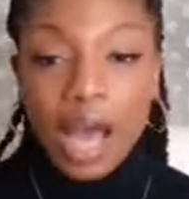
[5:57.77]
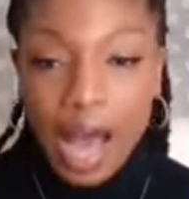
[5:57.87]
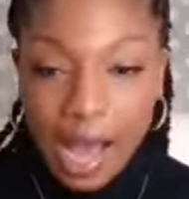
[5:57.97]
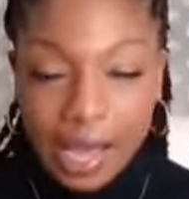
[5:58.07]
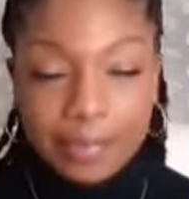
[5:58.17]

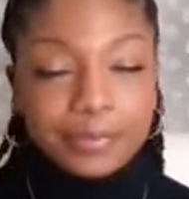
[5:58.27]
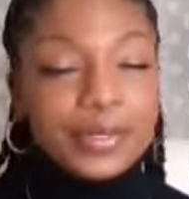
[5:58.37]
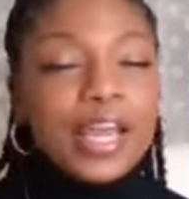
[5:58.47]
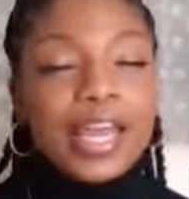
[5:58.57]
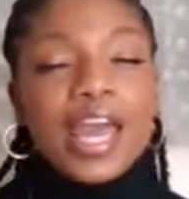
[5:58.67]
I
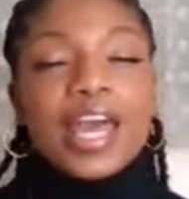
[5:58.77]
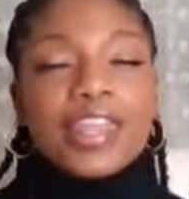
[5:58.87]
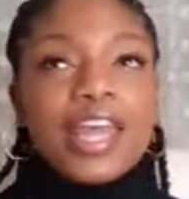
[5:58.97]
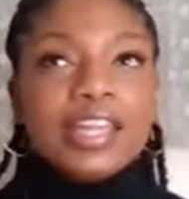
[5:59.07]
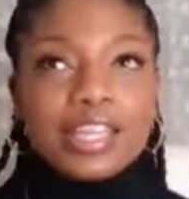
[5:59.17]
pray
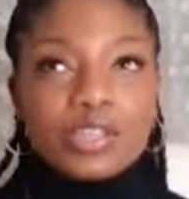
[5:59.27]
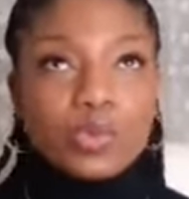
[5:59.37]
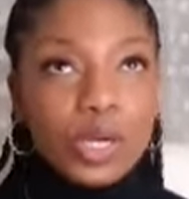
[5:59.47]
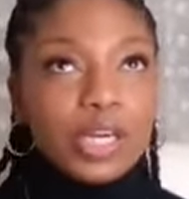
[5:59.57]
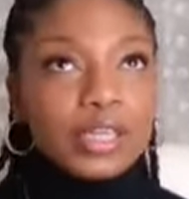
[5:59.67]
that this
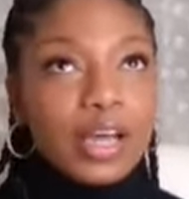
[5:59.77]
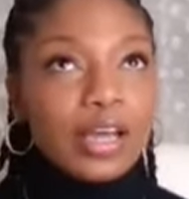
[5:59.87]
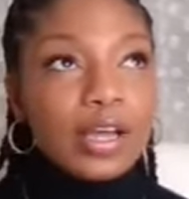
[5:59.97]
word